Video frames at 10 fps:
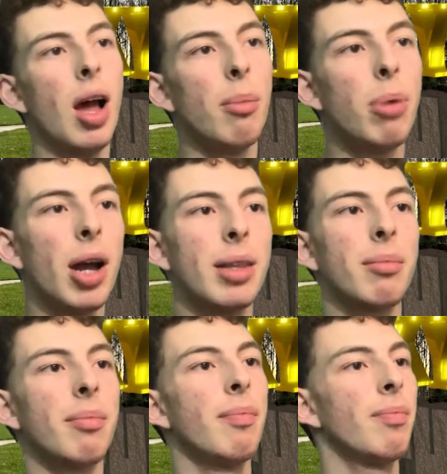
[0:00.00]
But
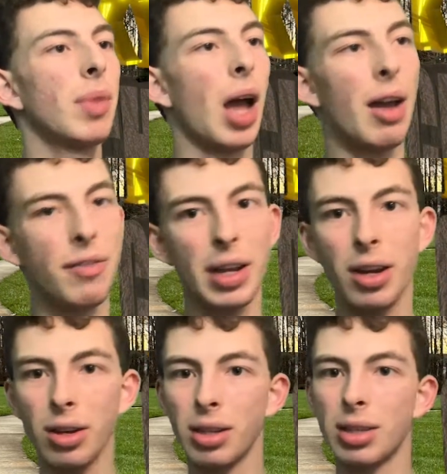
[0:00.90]
I
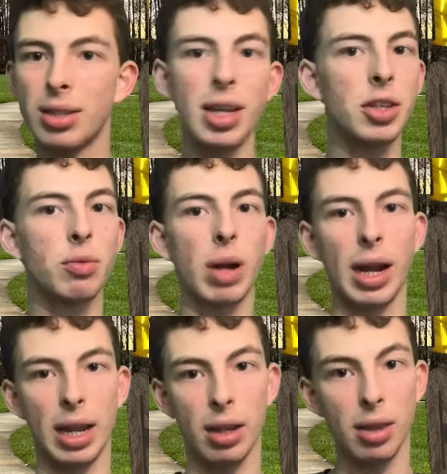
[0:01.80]
figured since we're
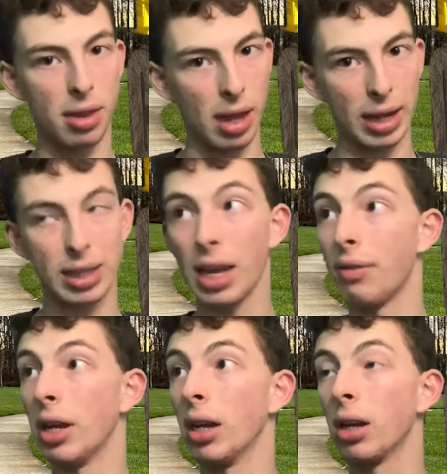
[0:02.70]
in
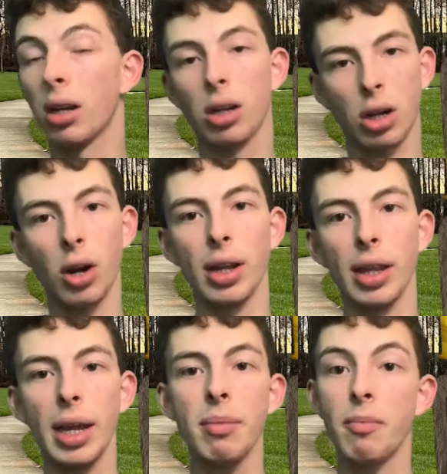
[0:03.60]
Thanksgiving
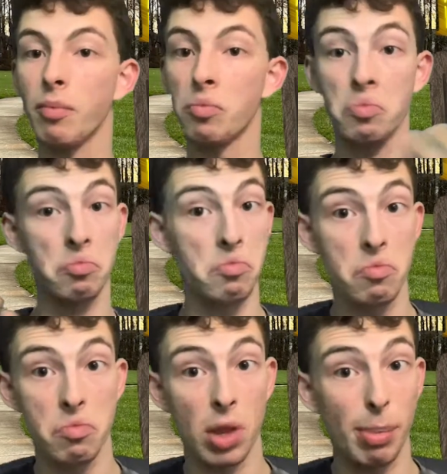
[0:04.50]
currently,
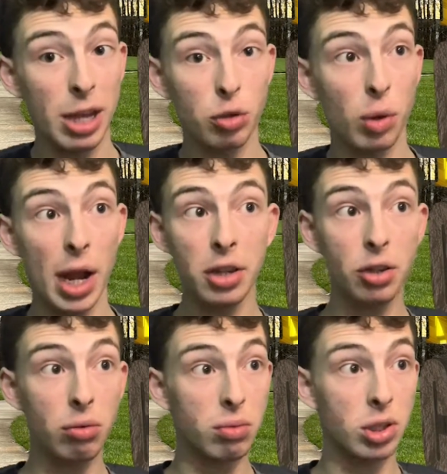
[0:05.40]
the best way
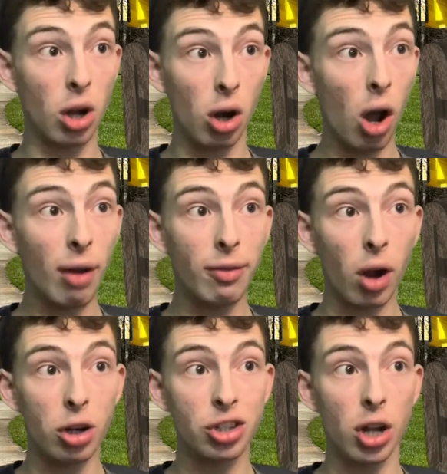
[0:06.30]
to start off
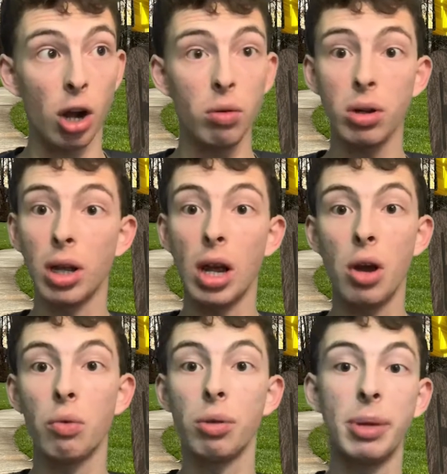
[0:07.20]
our show
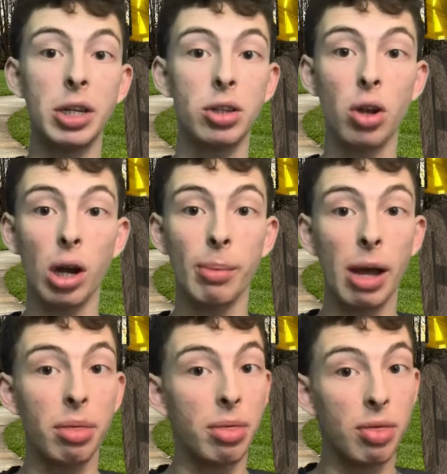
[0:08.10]
would be to talk
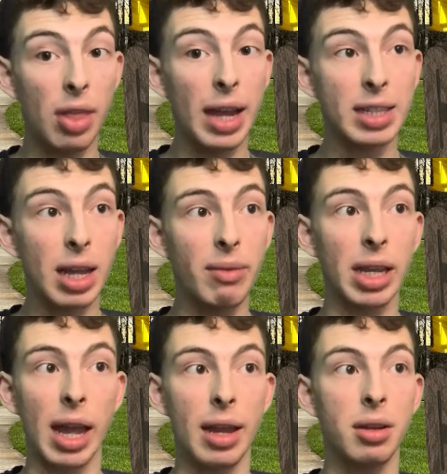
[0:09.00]
about
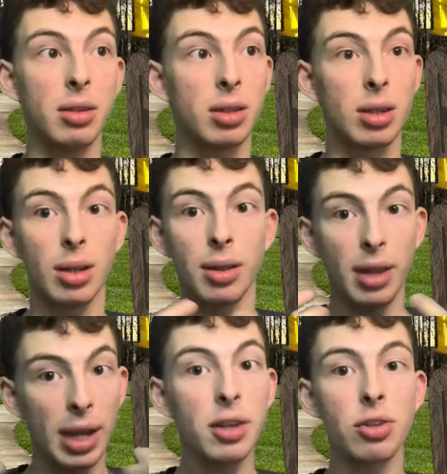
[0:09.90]
Thanksgiving and
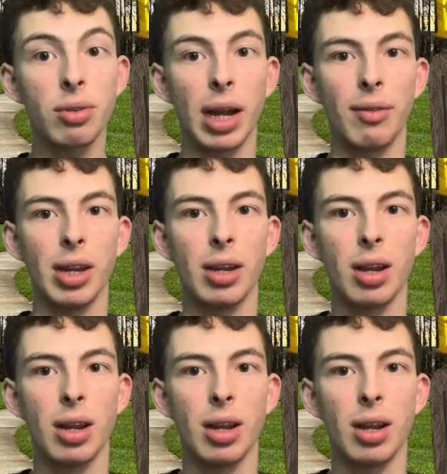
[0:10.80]
the history of it.